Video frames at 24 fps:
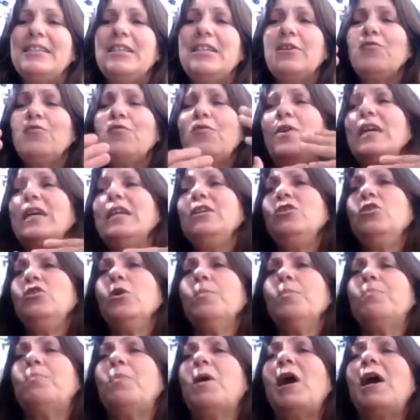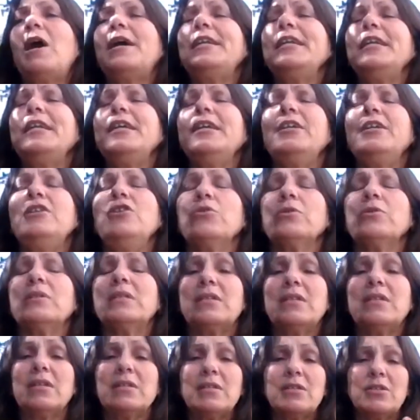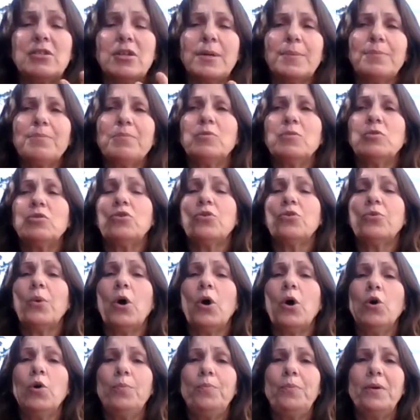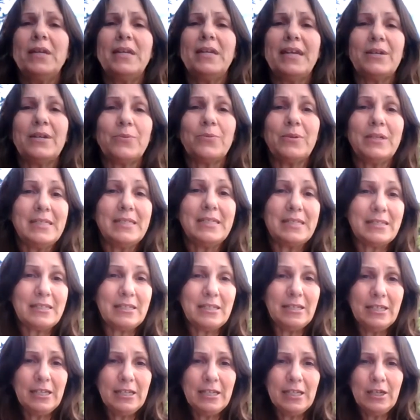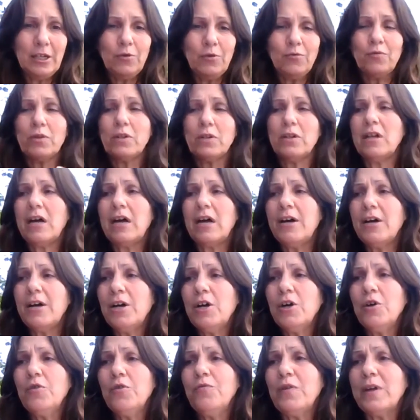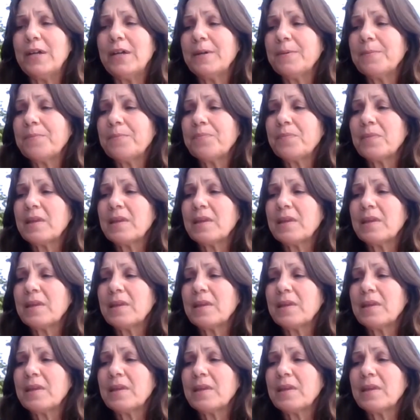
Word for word: And invite your body, your system to open and receive love, and